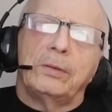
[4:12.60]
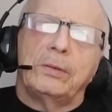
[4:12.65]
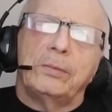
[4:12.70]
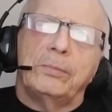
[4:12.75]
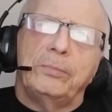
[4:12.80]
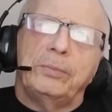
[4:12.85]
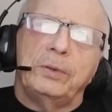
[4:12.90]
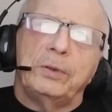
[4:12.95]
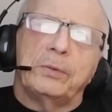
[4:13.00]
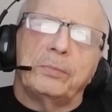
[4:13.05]

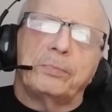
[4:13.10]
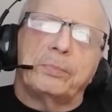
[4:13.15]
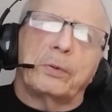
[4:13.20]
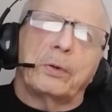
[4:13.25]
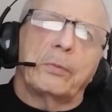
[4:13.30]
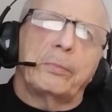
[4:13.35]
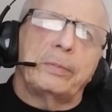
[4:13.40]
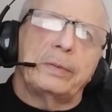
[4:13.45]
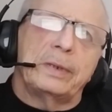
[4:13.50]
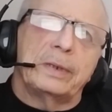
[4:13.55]

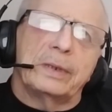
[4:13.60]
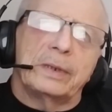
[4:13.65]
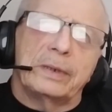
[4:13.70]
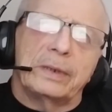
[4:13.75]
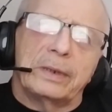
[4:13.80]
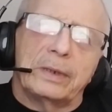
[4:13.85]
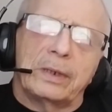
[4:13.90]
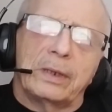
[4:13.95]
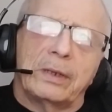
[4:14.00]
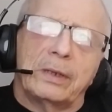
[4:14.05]

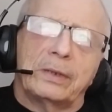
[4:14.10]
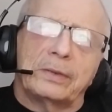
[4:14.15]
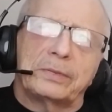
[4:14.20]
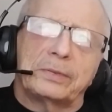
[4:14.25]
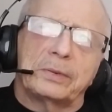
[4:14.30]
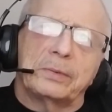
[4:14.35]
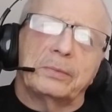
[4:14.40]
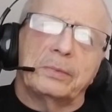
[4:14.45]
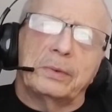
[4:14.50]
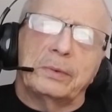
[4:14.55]
Bupropion,
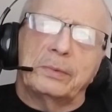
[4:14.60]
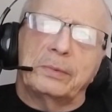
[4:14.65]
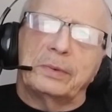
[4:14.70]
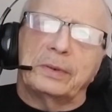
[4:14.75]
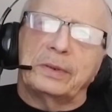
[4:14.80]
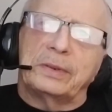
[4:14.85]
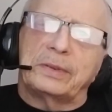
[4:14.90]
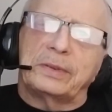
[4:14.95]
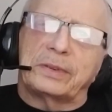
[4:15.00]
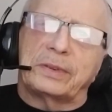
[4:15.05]
also
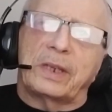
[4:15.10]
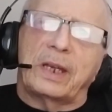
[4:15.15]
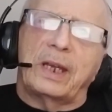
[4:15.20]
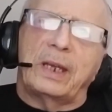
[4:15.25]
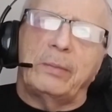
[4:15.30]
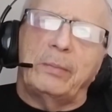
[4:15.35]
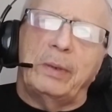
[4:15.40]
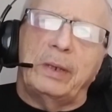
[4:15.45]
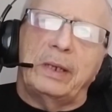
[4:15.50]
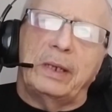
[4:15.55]
known as
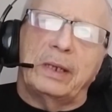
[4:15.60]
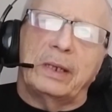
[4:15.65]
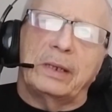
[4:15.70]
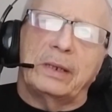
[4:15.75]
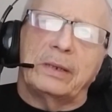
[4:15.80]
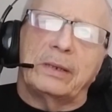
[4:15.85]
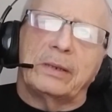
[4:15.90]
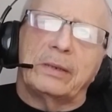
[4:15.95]
Zyban,